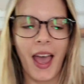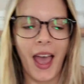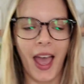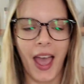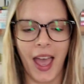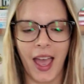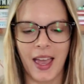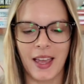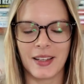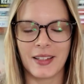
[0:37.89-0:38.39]

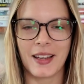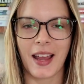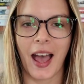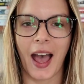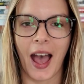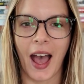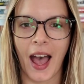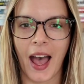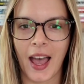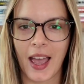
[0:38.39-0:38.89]
And
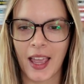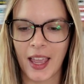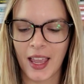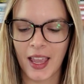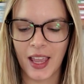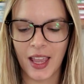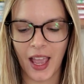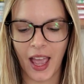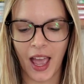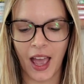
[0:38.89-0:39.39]

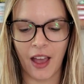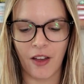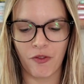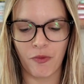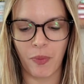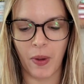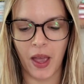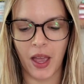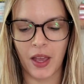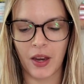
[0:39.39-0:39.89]
I have
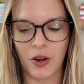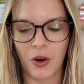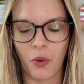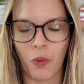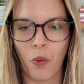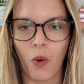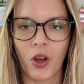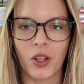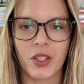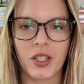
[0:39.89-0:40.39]
been
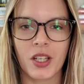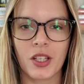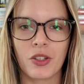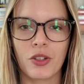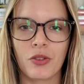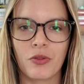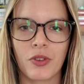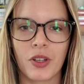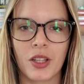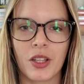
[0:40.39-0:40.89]
wanting
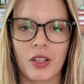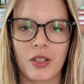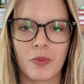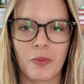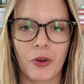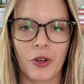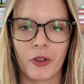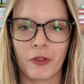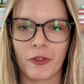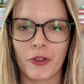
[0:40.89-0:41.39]
to read this
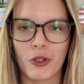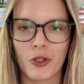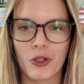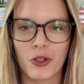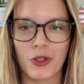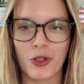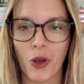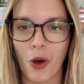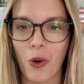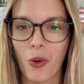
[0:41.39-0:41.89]
book for
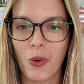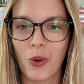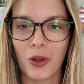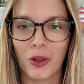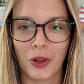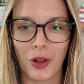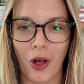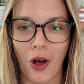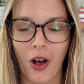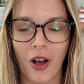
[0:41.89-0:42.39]
so
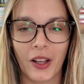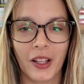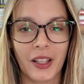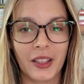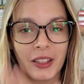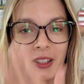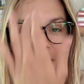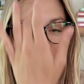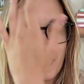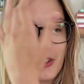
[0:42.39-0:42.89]
long,
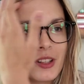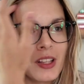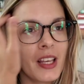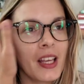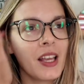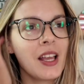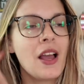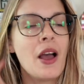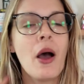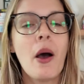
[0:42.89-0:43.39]

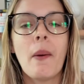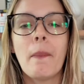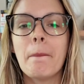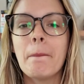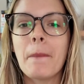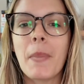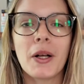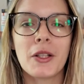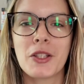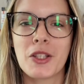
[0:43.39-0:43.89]
literally
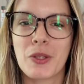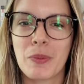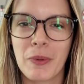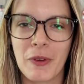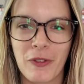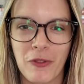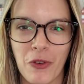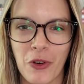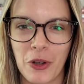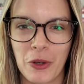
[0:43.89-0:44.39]
months
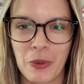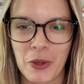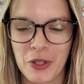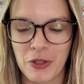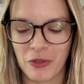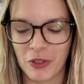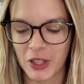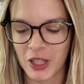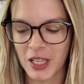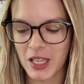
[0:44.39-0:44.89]
before it was
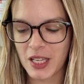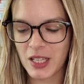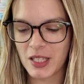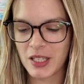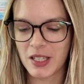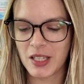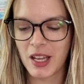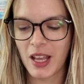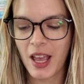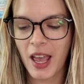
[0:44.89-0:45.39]

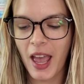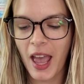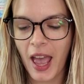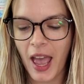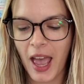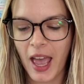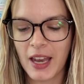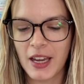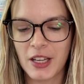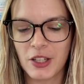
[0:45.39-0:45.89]
released.
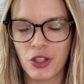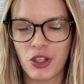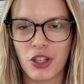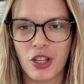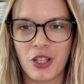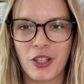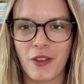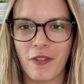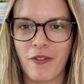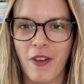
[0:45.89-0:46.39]
And it's
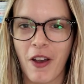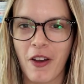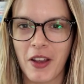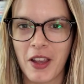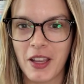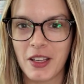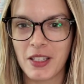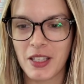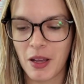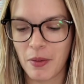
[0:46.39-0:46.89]
just
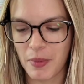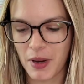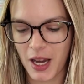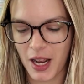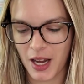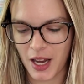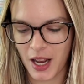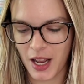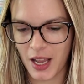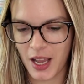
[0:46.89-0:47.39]
very
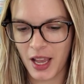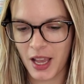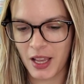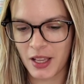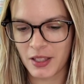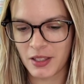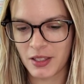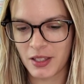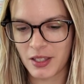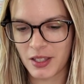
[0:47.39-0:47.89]
intimidating.
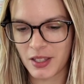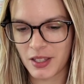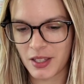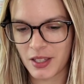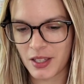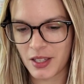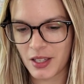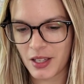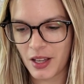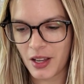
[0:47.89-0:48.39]

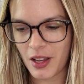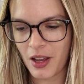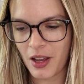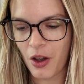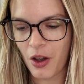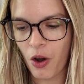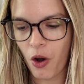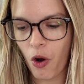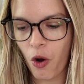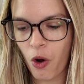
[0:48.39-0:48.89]
It's
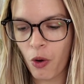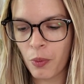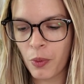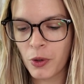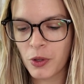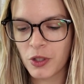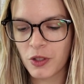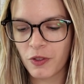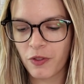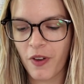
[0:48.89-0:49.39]

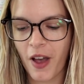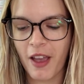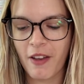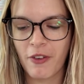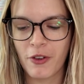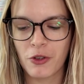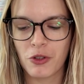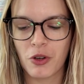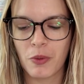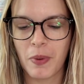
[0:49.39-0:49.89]
almost
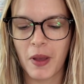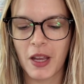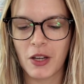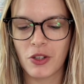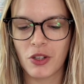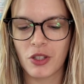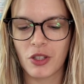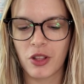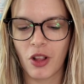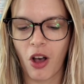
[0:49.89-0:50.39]
500
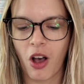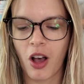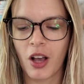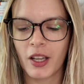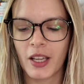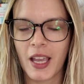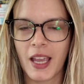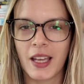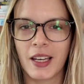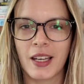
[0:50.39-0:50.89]
pages
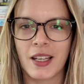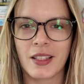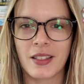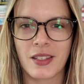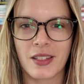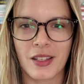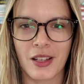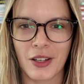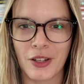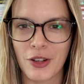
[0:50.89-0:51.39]
long and
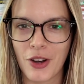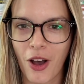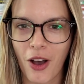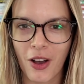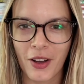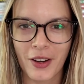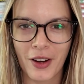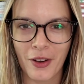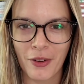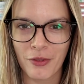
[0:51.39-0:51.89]
it's
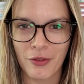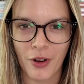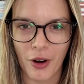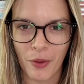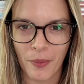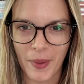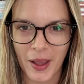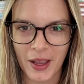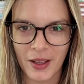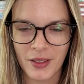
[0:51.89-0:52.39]
not a
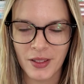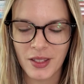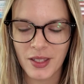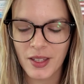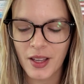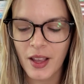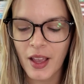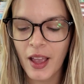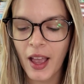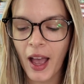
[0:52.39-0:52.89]
romance.
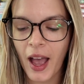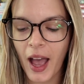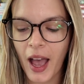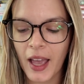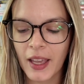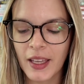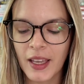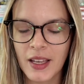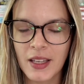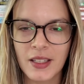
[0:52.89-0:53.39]
I
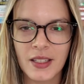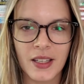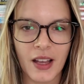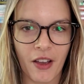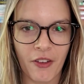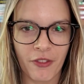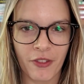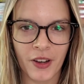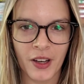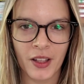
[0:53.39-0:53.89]
can
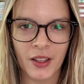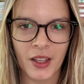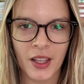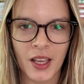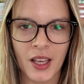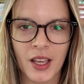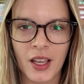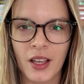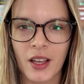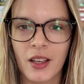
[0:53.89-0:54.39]

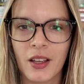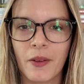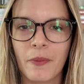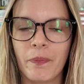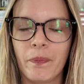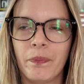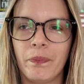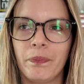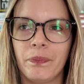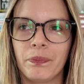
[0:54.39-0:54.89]
definitely
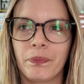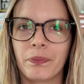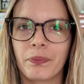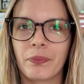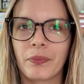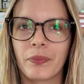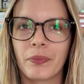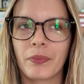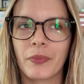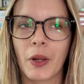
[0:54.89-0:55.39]

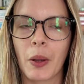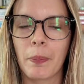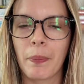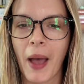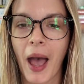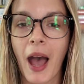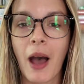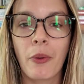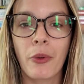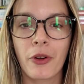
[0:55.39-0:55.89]

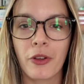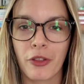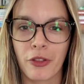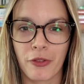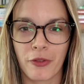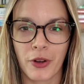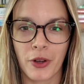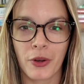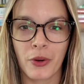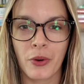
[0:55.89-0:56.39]
power
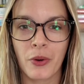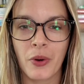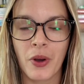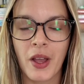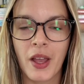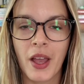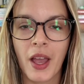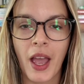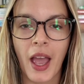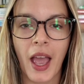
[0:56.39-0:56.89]
through
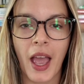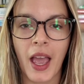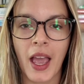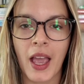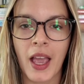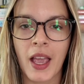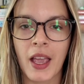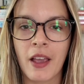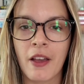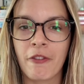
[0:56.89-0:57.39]

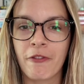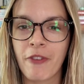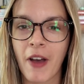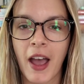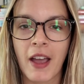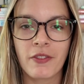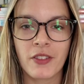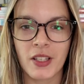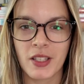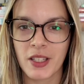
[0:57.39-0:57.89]
a
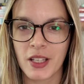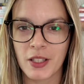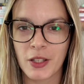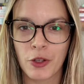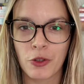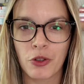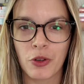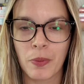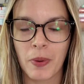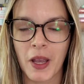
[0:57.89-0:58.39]
500 to
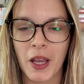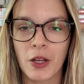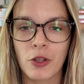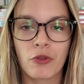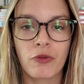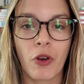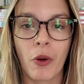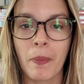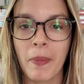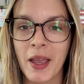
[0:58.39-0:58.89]
600 page
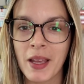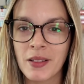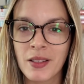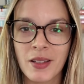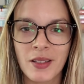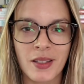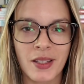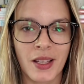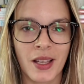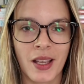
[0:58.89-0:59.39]

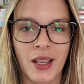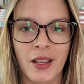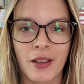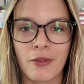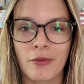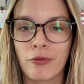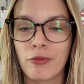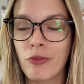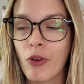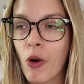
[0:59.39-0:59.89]
romantasy,
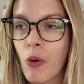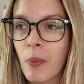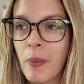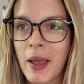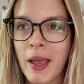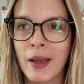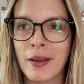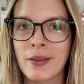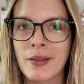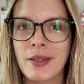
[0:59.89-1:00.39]

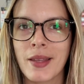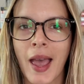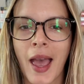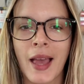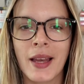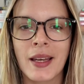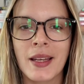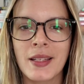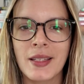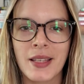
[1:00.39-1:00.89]
romance,
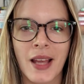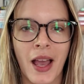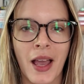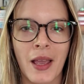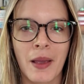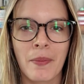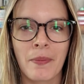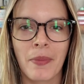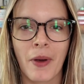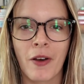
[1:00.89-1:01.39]
any
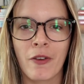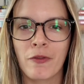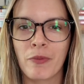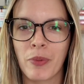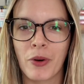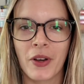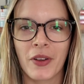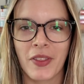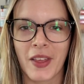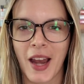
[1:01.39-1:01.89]
type of
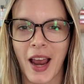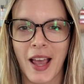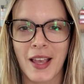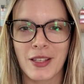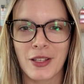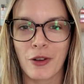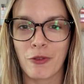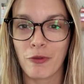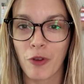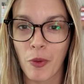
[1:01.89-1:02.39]
book that has
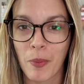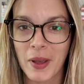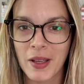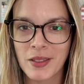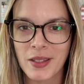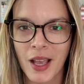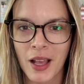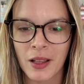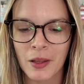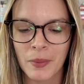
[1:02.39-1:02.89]
a
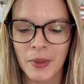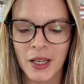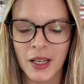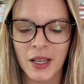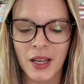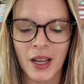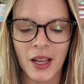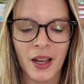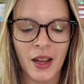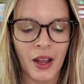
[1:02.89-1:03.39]
romance element in
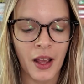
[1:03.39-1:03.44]
it.